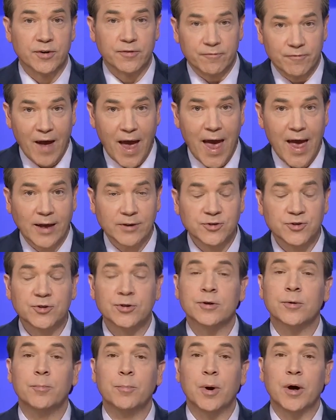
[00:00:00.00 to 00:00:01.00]
fast
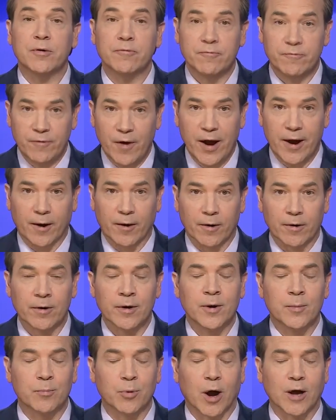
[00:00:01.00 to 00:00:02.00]
but fair
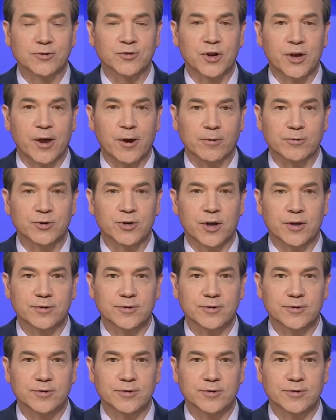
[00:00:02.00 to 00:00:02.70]
prosecution.